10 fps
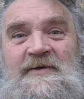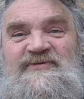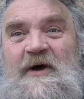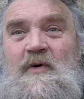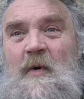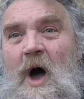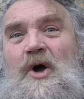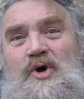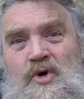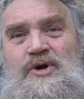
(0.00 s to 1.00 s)
So
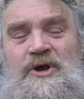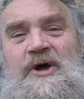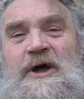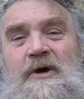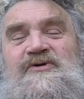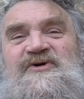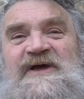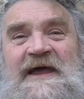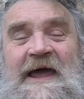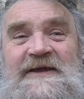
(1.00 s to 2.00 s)
a good
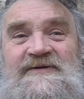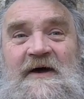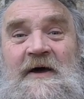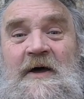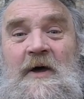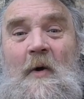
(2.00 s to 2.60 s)
negotiator